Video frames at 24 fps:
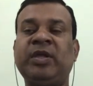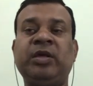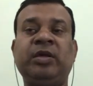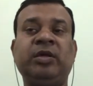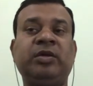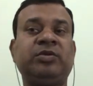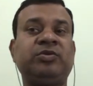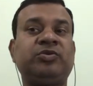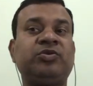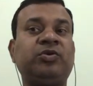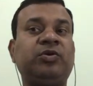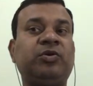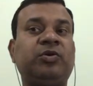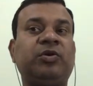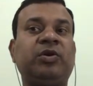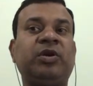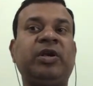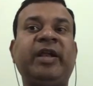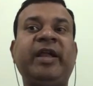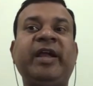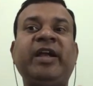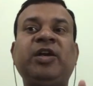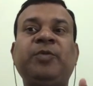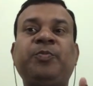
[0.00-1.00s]
So,
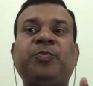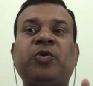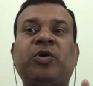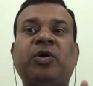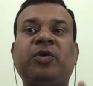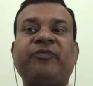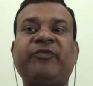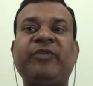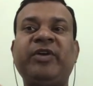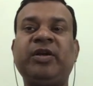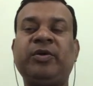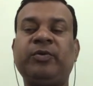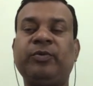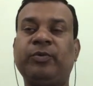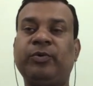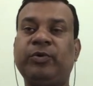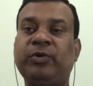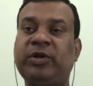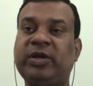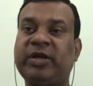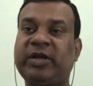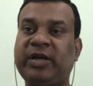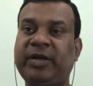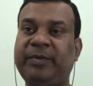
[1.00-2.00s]
net profit
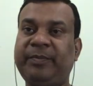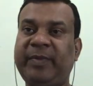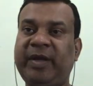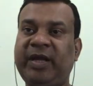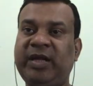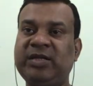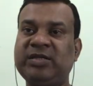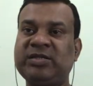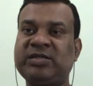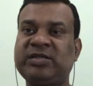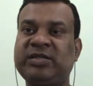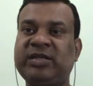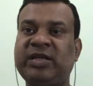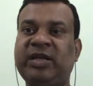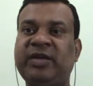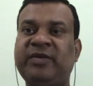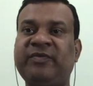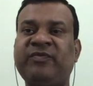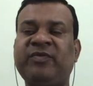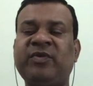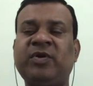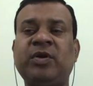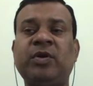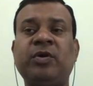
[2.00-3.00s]
would remain
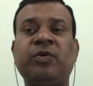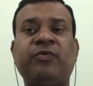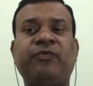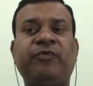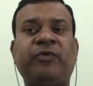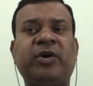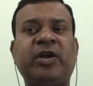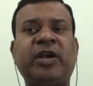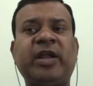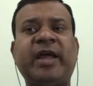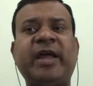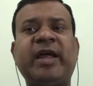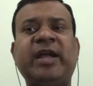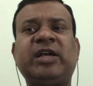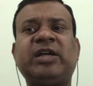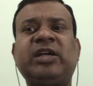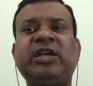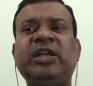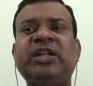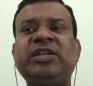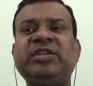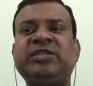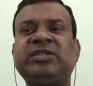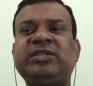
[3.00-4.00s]
same for at
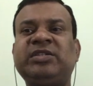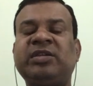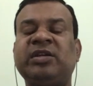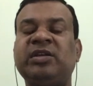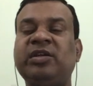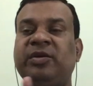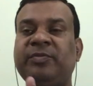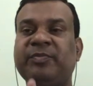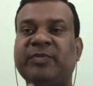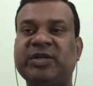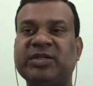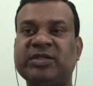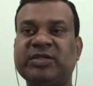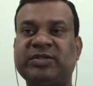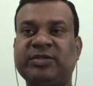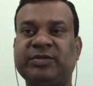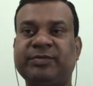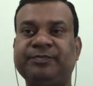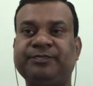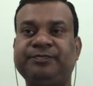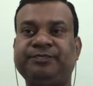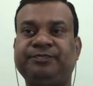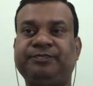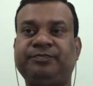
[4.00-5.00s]
least 3 months.
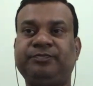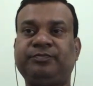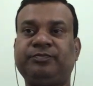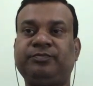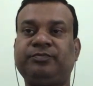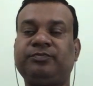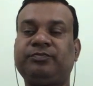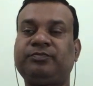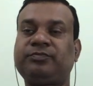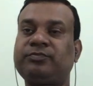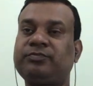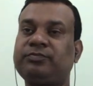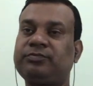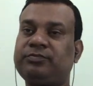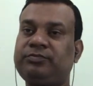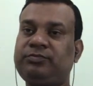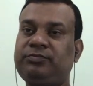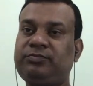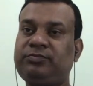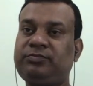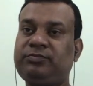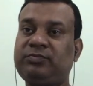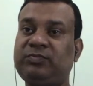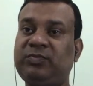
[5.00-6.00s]

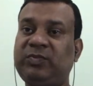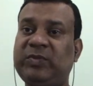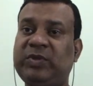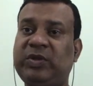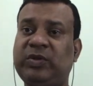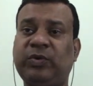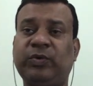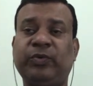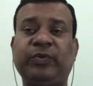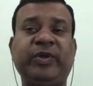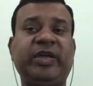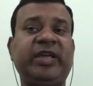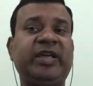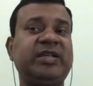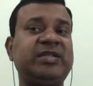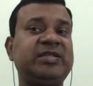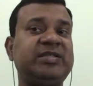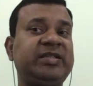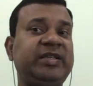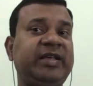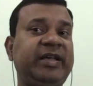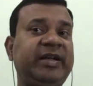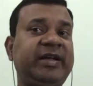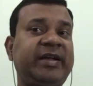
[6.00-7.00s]
So, we can
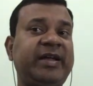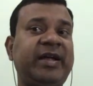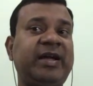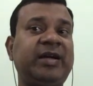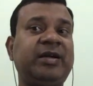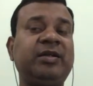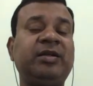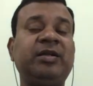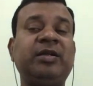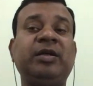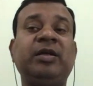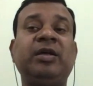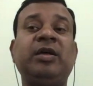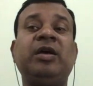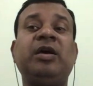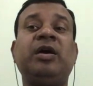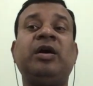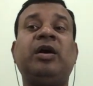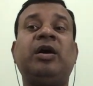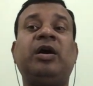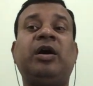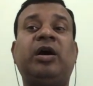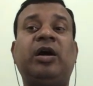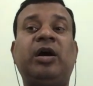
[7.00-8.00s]
say that
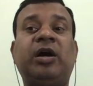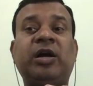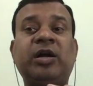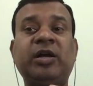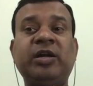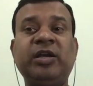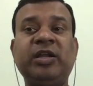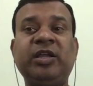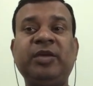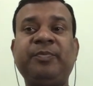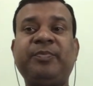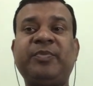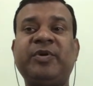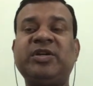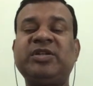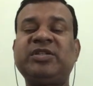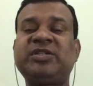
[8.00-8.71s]
earning per